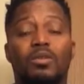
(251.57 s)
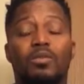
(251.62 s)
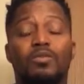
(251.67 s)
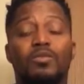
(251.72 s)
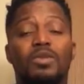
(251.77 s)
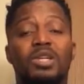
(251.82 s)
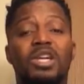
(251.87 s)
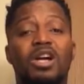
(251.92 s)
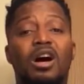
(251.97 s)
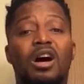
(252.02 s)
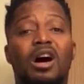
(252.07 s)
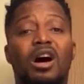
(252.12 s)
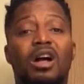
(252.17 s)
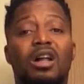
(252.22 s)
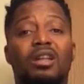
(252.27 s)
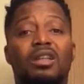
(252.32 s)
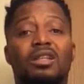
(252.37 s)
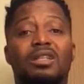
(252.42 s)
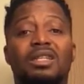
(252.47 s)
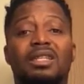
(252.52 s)
we
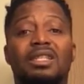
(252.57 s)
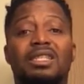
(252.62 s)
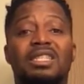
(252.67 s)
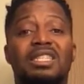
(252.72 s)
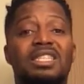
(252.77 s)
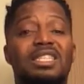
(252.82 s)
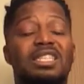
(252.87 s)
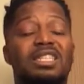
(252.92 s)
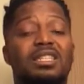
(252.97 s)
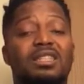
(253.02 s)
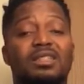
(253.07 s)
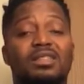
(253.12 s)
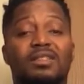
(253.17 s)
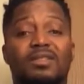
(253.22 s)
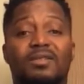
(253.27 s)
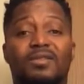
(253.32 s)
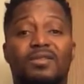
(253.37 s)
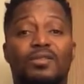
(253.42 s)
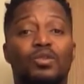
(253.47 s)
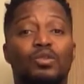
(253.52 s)
all need
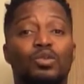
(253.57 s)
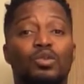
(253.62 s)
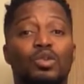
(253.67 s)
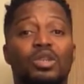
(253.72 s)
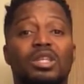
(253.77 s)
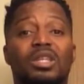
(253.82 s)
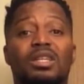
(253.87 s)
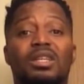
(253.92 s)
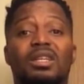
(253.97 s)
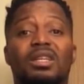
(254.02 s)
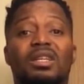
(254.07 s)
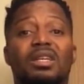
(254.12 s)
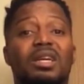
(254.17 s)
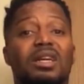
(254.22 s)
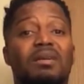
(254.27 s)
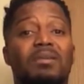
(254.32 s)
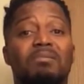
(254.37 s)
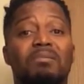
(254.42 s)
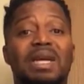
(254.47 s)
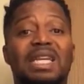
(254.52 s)
food,
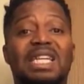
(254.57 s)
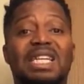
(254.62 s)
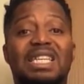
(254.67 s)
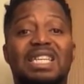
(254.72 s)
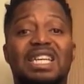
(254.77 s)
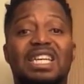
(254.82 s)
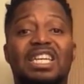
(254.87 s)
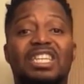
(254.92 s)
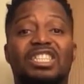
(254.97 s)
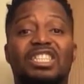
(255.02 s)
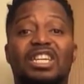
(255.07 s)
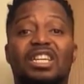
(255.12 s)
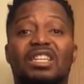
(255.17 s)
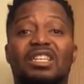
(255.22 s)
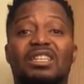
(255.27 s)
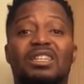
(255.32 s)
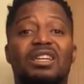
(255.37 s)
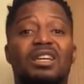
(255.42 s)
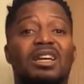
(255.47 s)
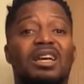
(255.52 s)

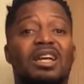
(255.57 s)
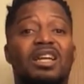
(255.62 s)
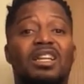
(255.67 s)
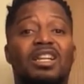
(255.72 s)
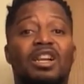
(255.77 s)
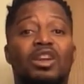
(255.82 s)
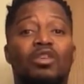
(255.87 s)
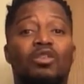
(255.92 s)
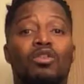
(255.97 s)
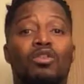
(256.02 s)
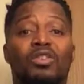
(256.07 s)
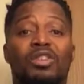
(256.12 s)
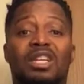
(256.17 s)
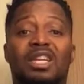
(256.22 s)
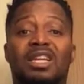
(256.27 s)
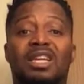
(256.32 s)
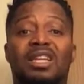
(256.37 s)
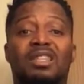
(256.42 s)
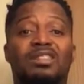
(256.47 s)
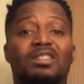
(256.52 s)
medication, and
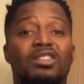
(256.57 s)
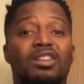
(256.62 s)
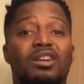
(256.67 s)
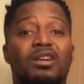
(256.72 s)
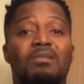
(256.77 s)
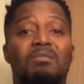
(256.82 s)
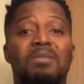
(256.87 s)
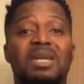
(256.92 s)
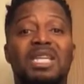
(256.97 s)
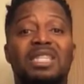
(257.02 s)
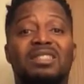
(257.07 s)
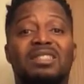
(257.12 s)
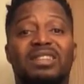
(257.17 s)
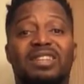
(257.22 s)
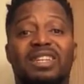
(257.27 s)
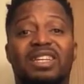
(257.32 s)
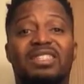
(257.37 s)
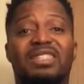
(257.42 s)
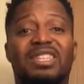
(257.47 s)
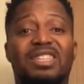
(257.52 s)
clothing and certain basic
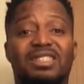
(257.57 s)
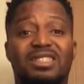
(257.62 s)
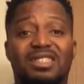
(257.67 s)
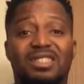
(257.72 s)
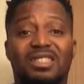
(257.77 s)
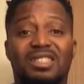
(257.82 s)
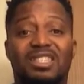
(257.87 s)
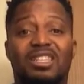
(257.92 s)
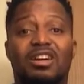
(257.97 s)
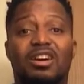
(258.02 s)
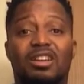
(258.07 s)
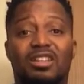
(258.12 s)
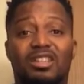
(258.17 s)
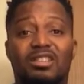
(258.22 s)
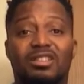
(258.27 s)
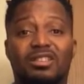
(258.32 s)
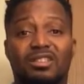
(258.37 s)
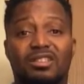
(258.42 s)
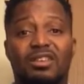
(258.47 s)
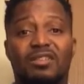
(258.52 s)
necessity in order
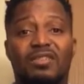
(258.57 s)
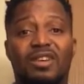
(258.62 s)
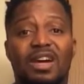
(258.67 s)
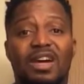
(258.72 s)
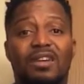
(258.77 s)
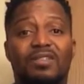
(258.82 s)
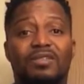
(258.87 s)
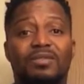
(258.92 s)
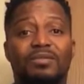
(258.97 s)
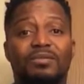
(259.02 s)
to survive.